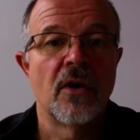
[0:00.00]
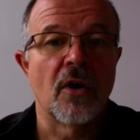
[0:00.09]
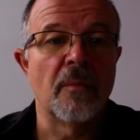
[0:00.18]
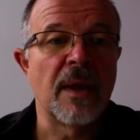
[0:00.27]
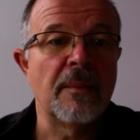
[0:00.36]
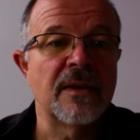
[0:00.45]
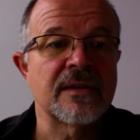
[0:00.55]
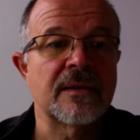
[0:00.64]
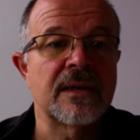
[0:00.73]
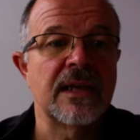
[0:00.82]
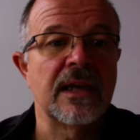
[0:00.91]
or maybe it's
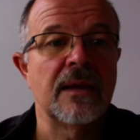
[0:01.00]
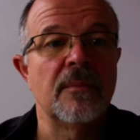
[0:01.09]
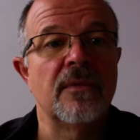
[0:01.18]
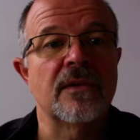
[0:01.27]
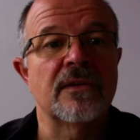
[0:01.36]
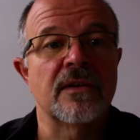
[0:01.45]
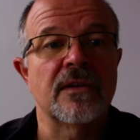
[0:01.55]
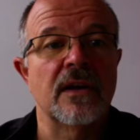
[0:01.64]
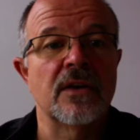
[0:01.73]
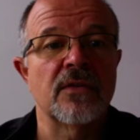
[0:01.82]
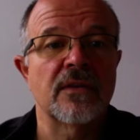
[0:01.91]
a team that's
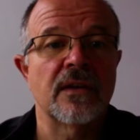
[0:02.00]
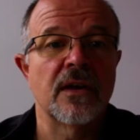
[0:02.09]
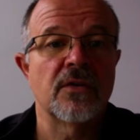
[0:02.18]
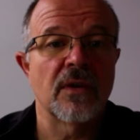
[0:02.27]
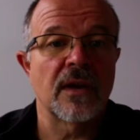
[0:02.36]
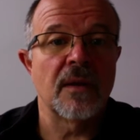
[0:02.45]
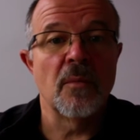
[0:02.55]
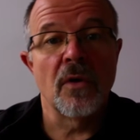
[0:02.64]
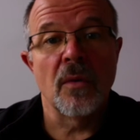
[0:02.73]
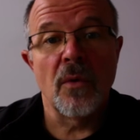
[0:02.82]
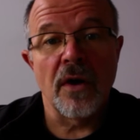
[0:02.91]
just interested in drinking
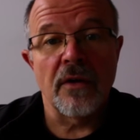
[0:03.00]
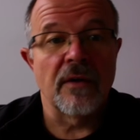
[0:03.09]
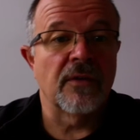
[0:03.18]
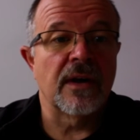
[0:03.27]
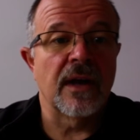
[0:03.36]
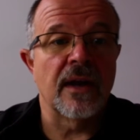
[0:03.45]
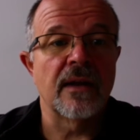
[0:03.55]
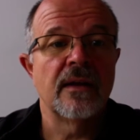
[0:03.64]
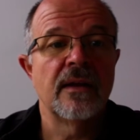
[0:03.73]
more water every day.